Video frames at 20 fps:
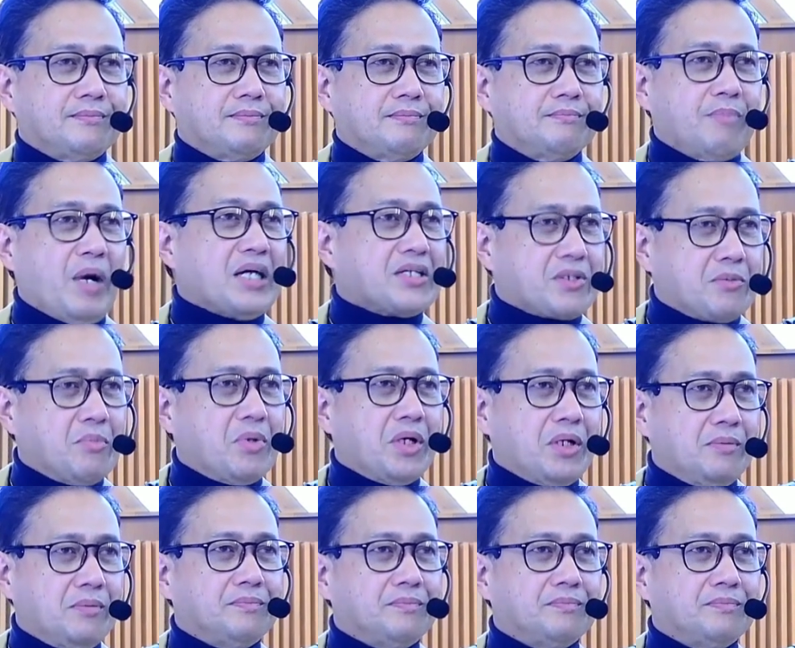possible.
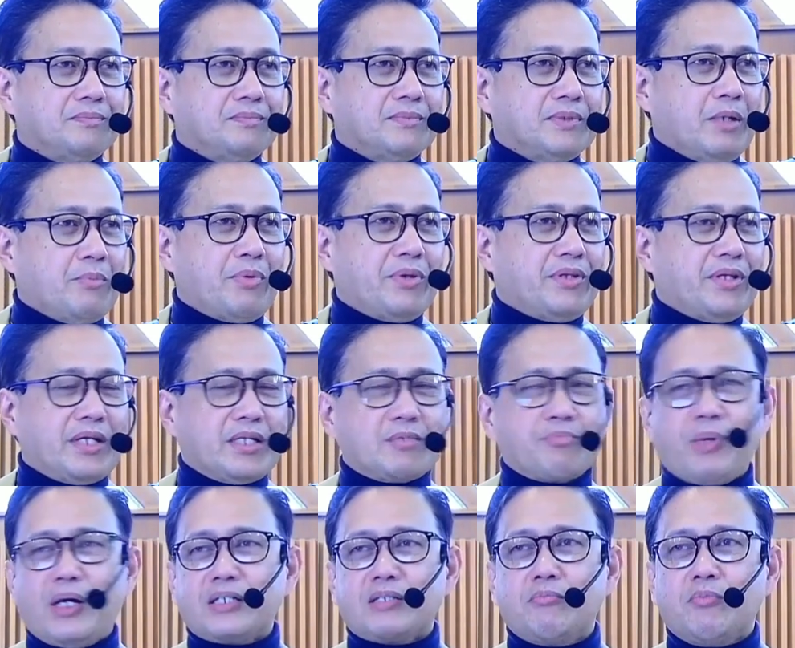Everything is
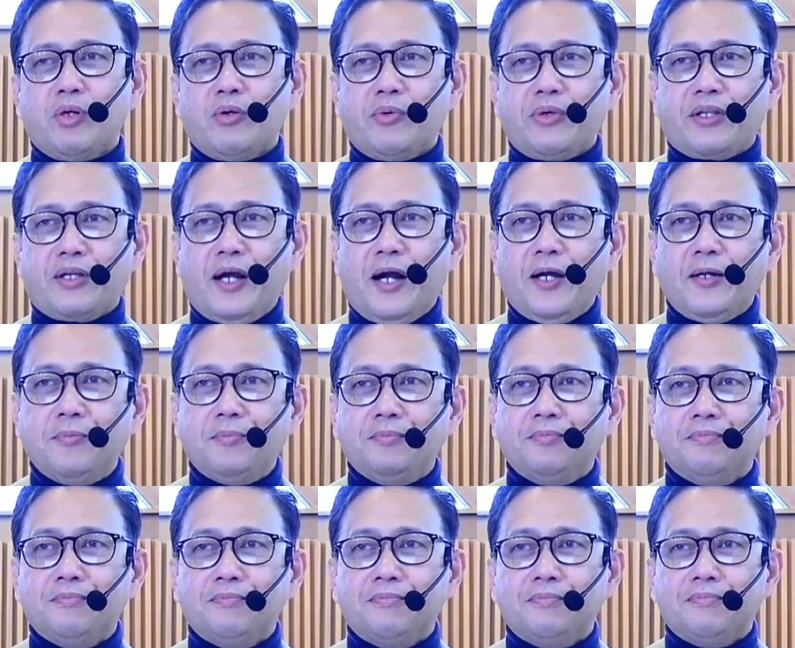possible with God.
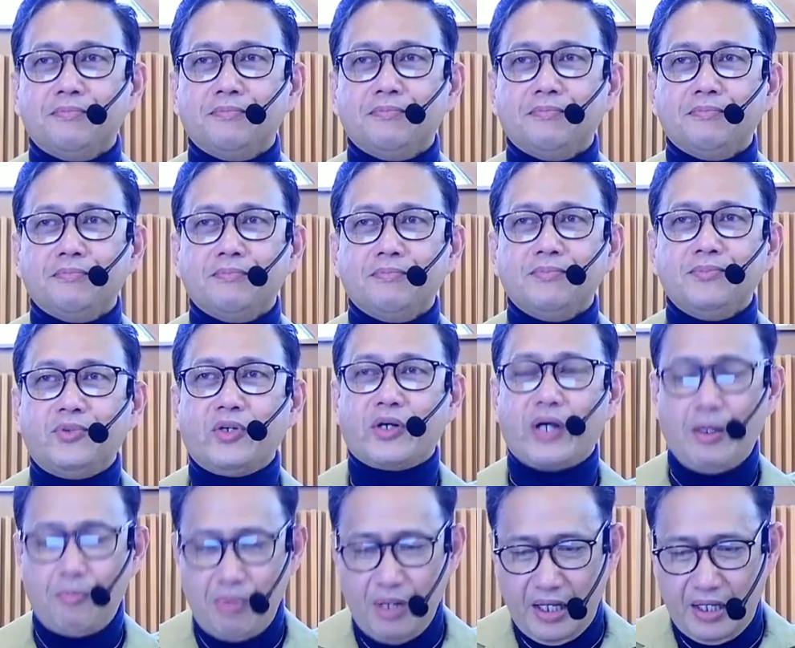The
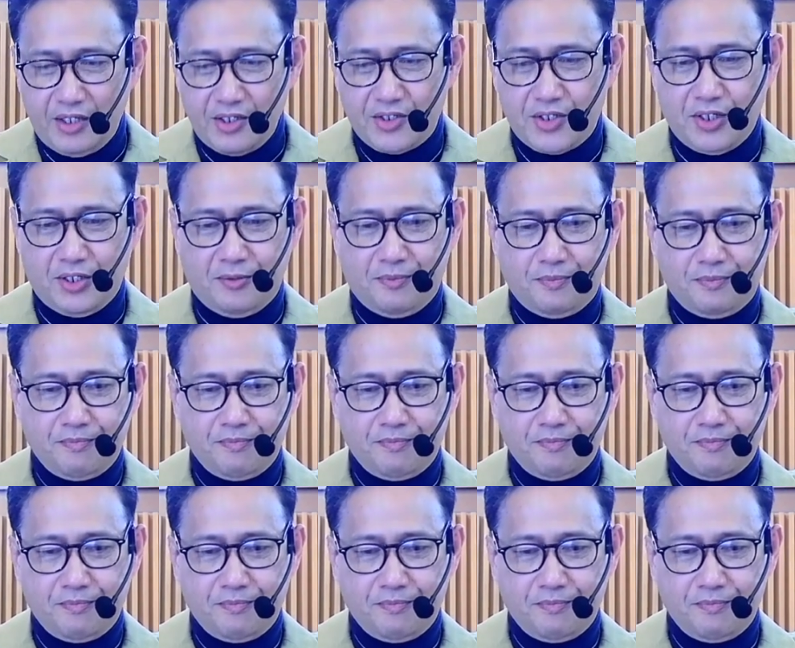revelation,